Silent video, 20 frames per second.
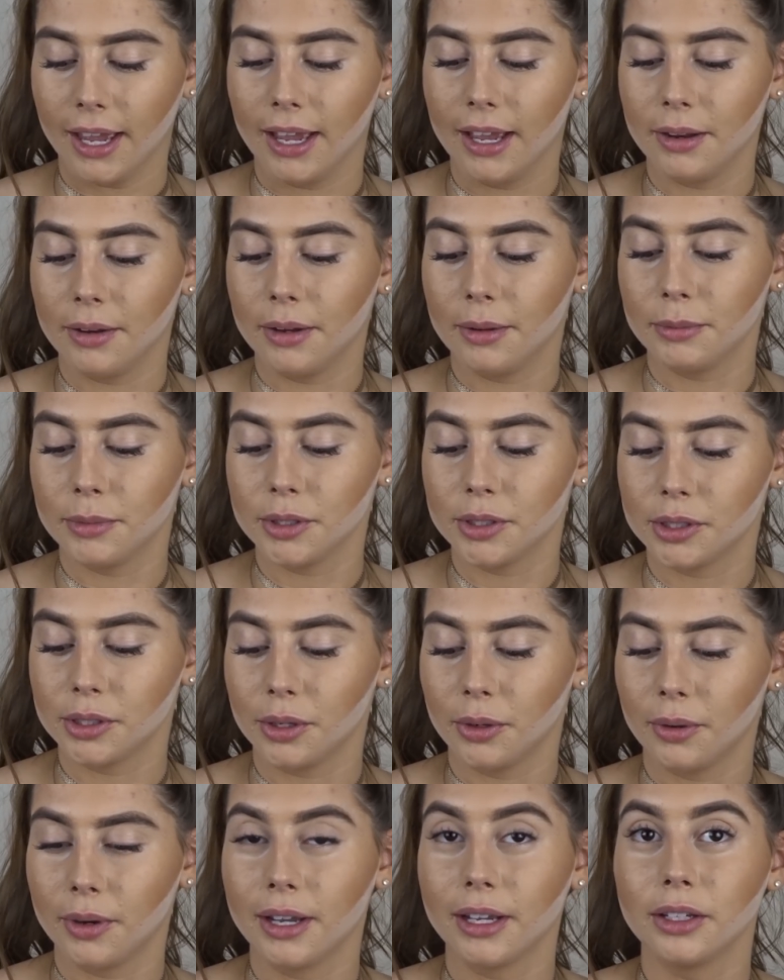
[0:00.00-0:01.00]
and I'm
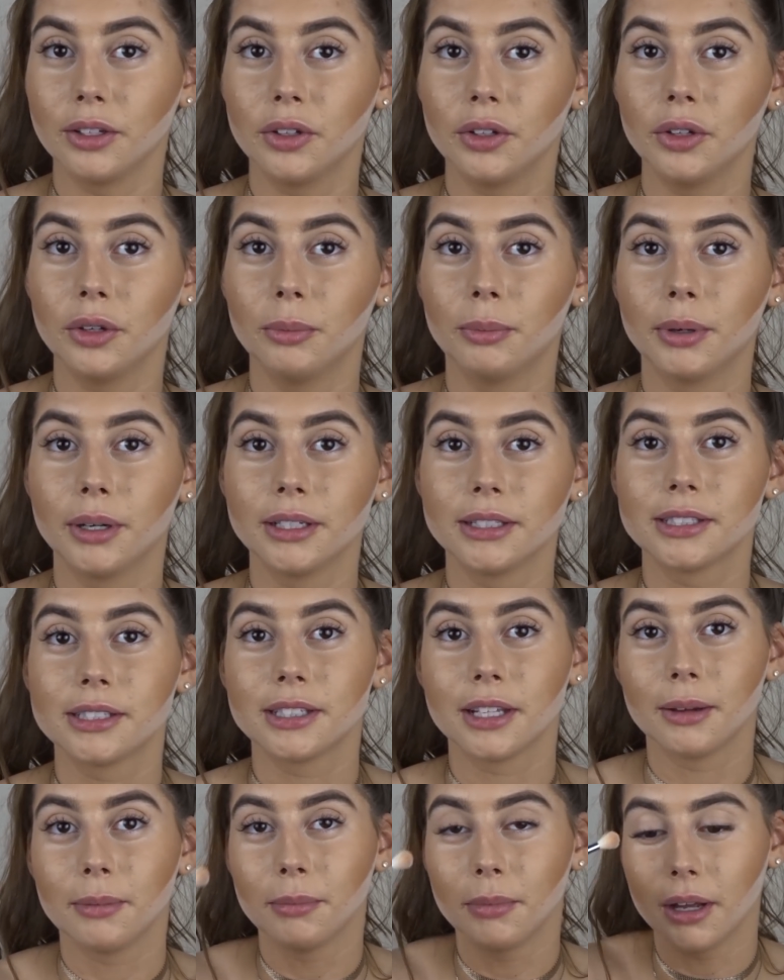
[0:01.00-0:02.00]
just going to put
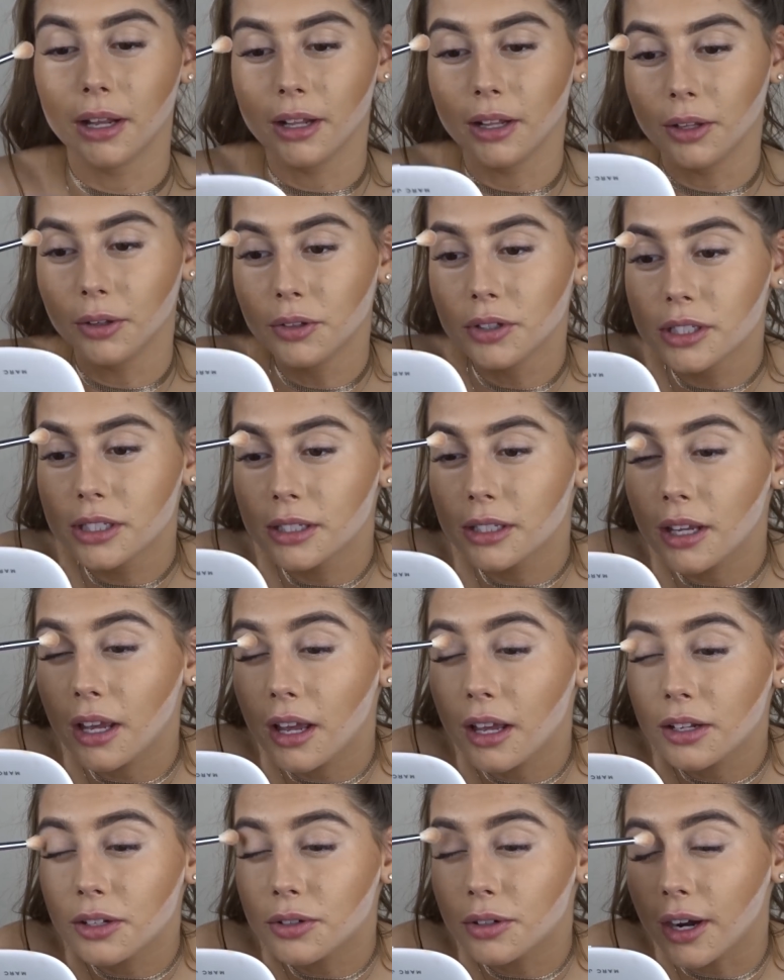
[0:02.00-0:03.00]
some loose
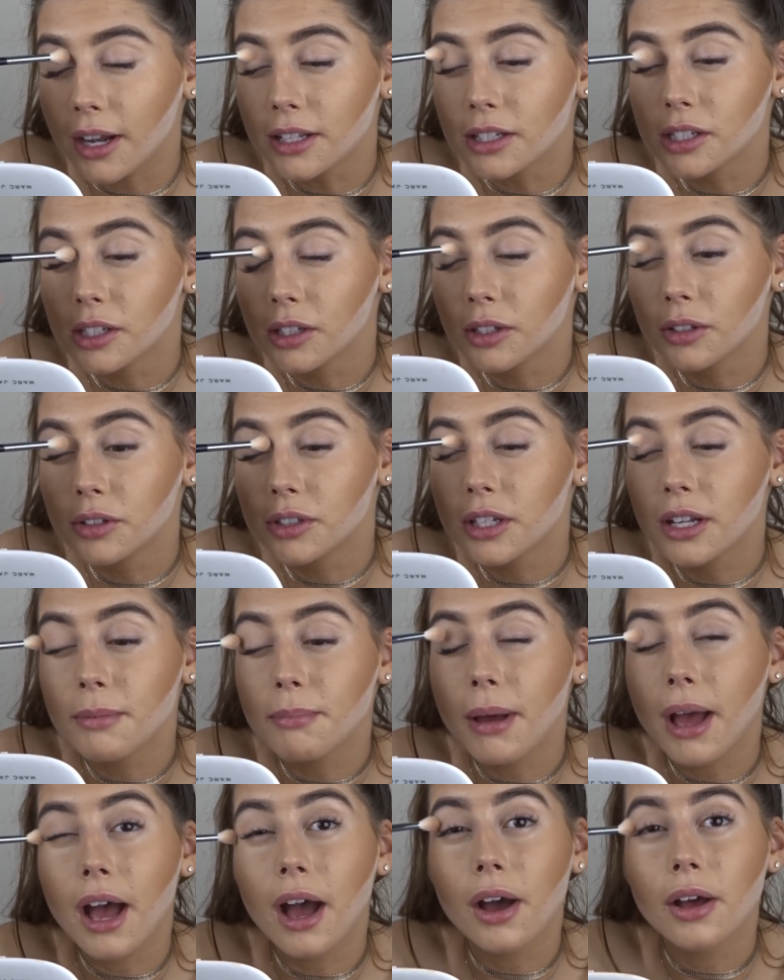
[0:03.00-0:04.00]

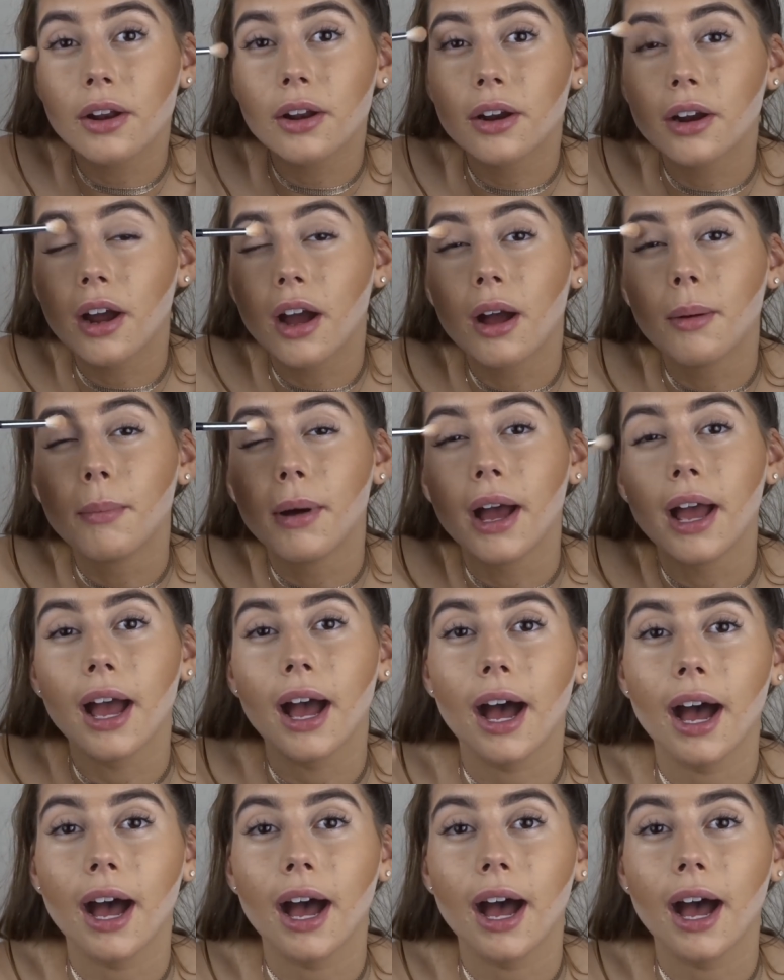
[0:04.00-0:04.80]
translucent powder on my